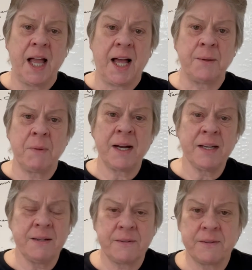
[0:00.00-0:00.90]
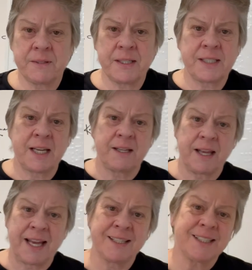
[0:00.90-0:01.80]
And my
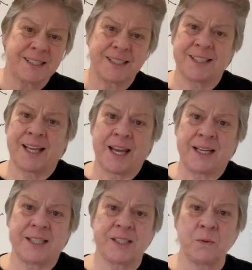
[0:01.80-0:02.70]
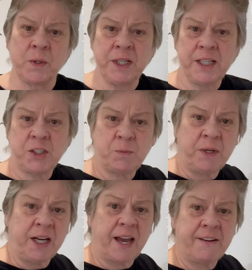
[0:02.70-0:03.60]
answer to that is that we need to
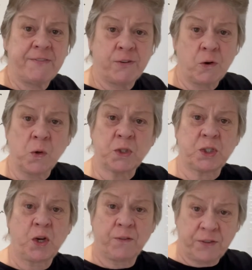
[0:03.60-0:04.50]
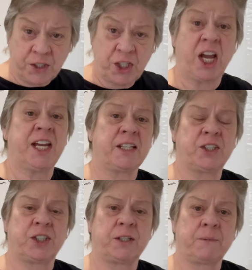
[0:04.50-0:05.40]
be a force for
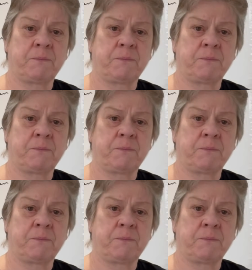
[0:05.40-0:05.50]
change.